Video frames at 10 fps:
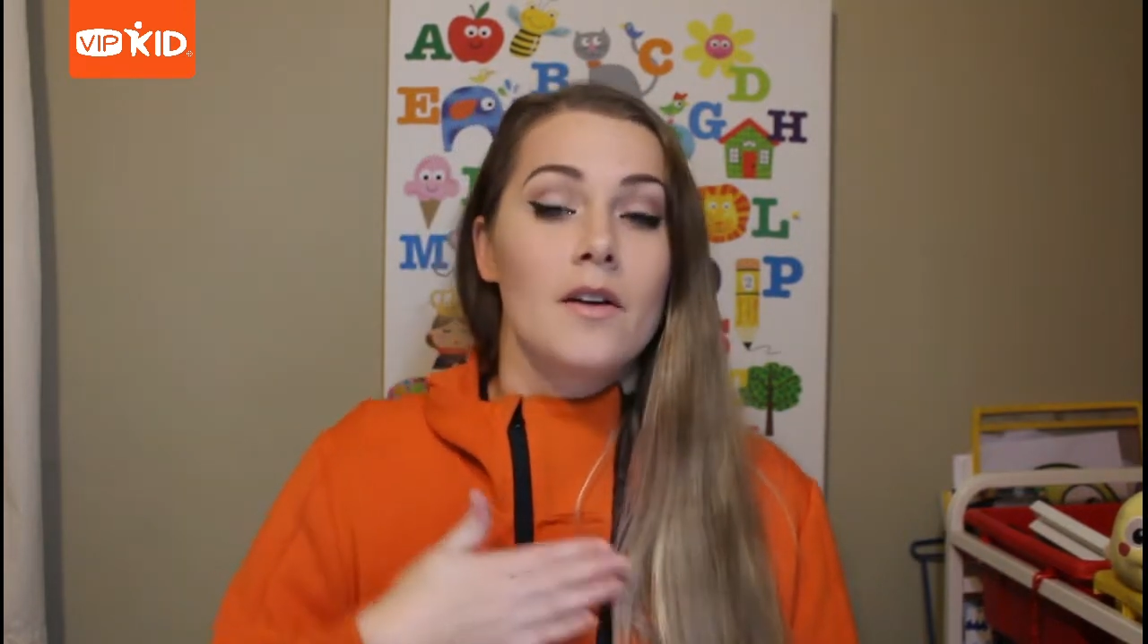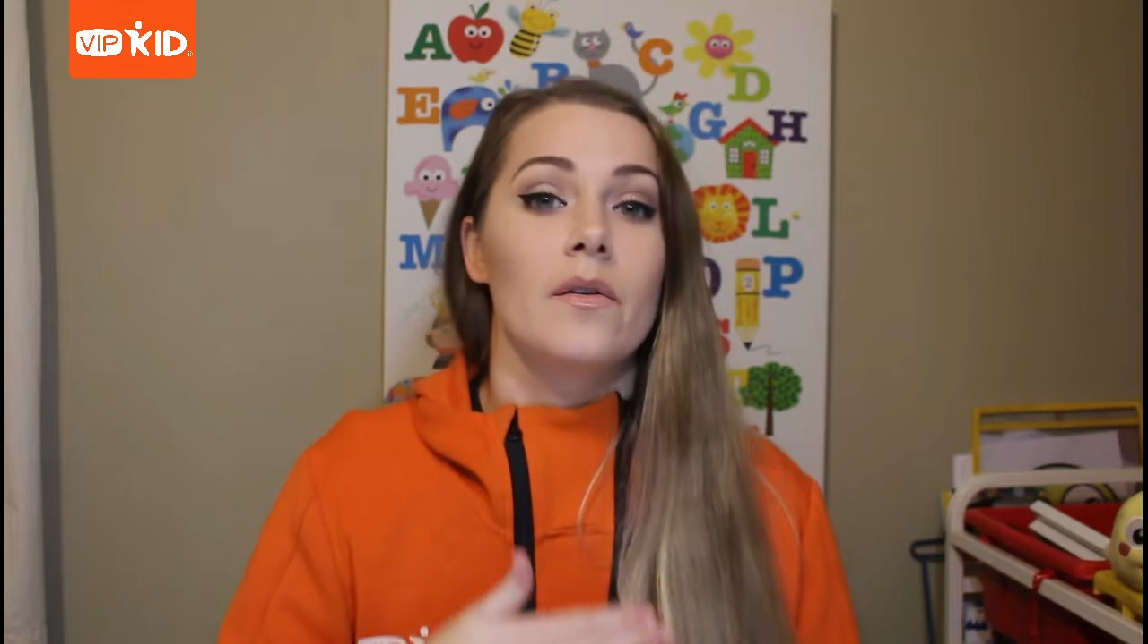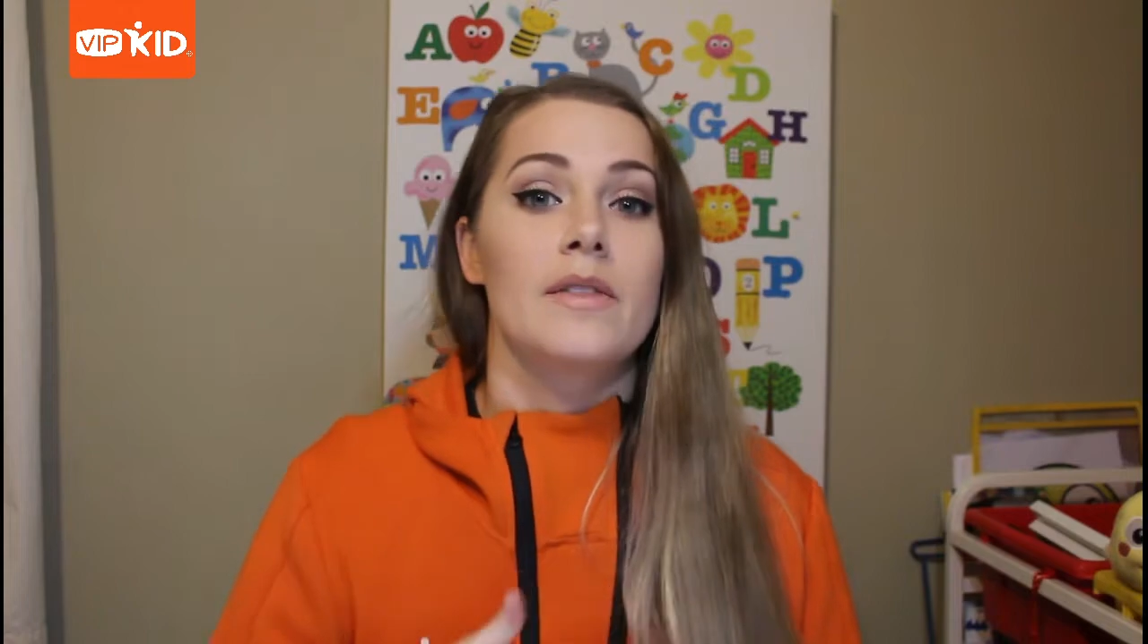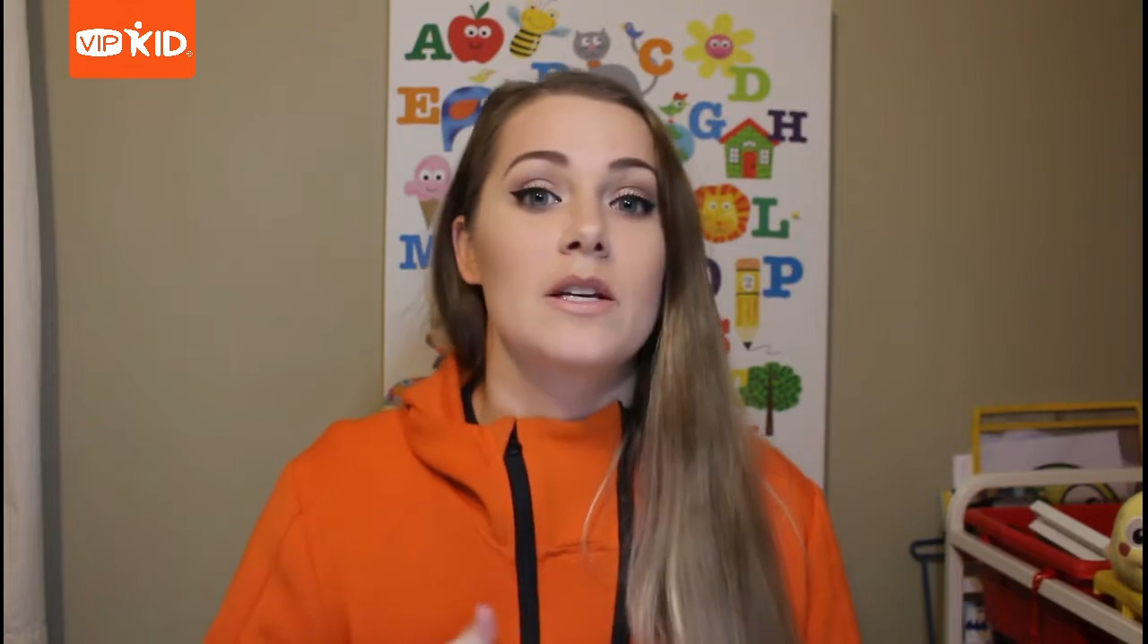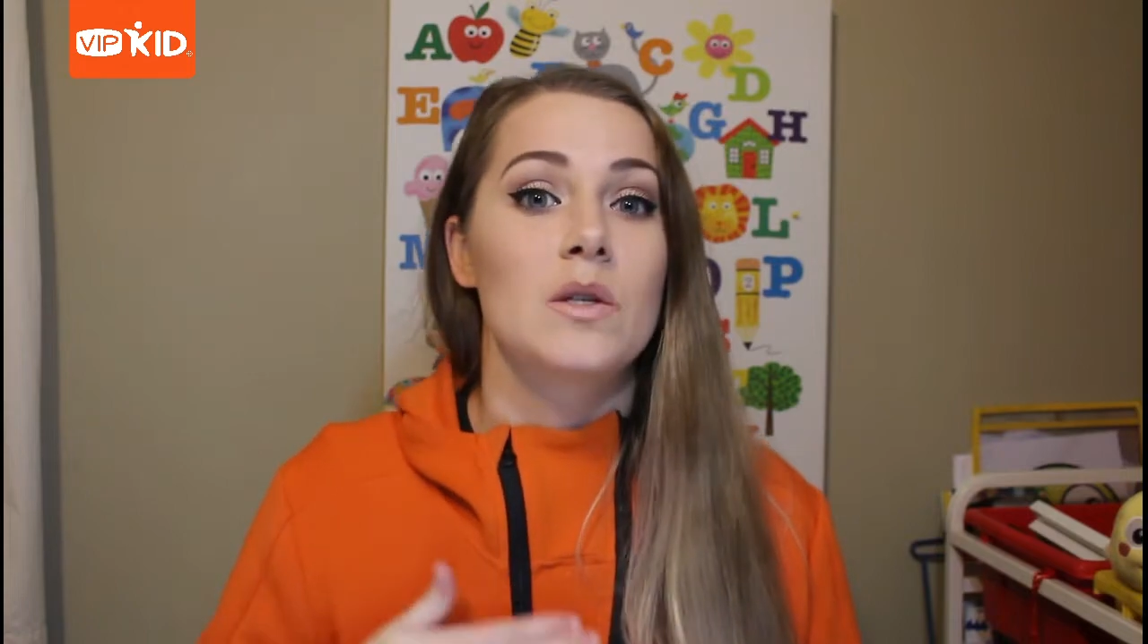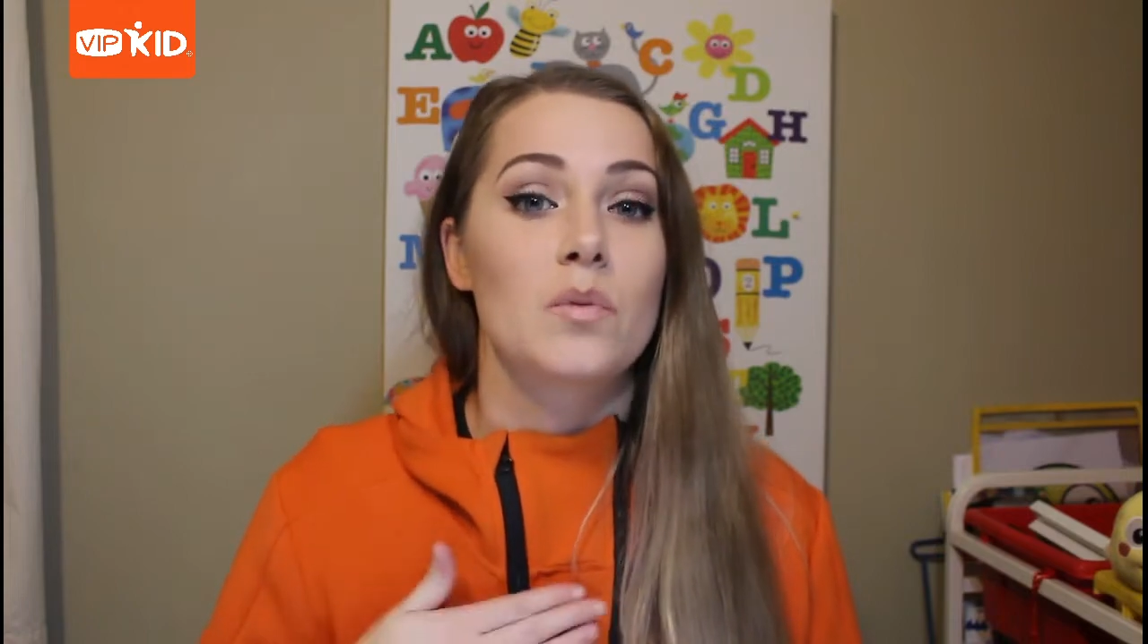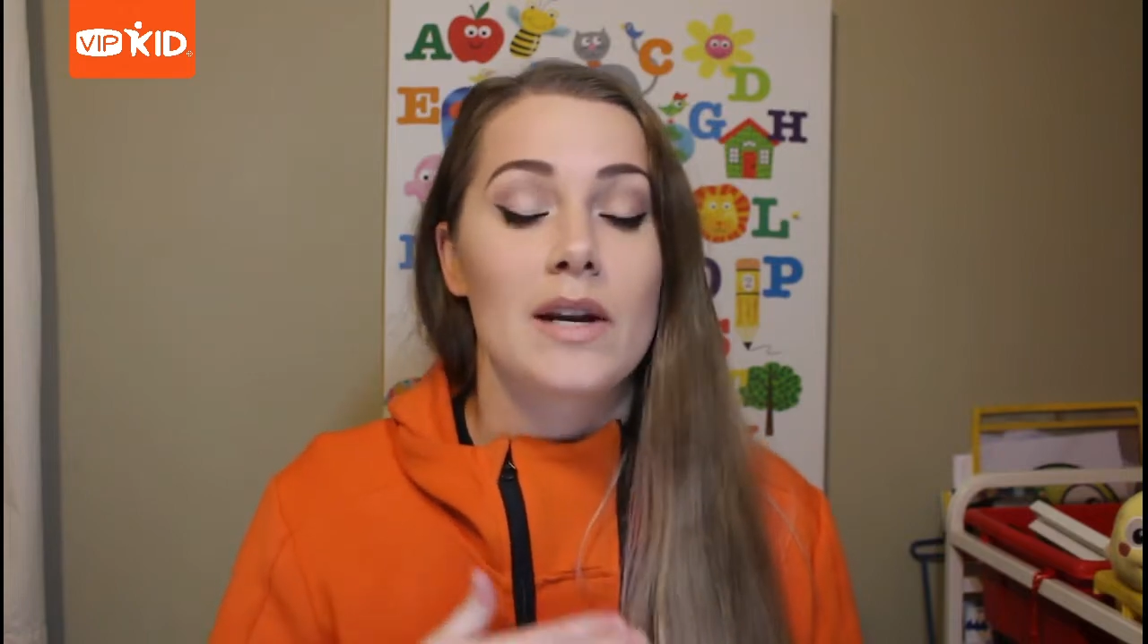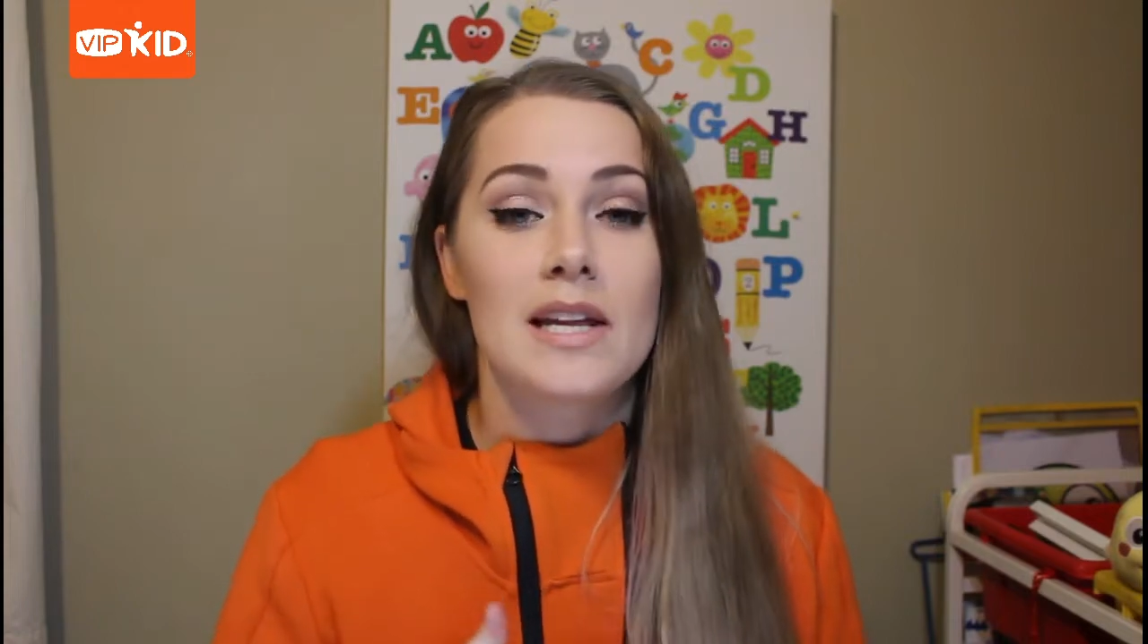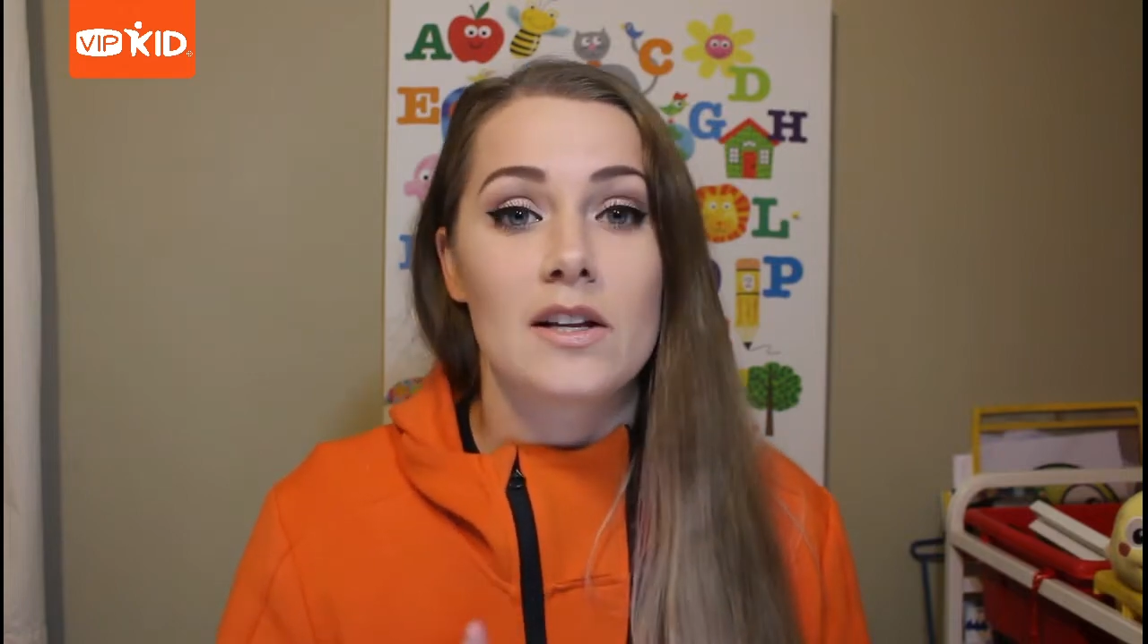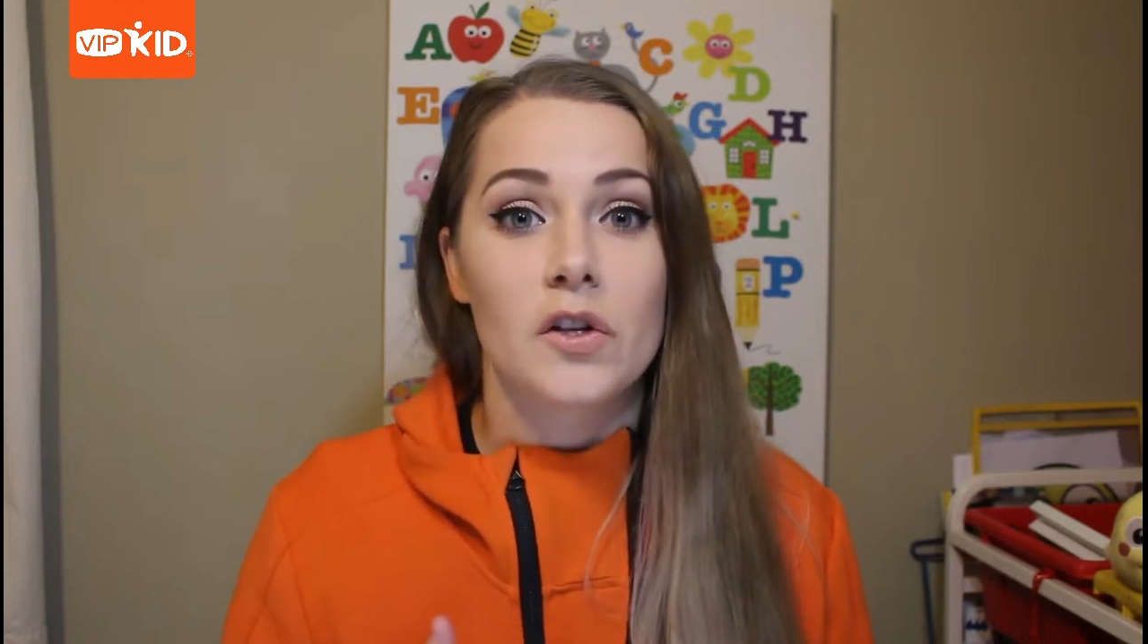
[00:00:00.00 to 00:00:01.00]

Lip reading: This is one he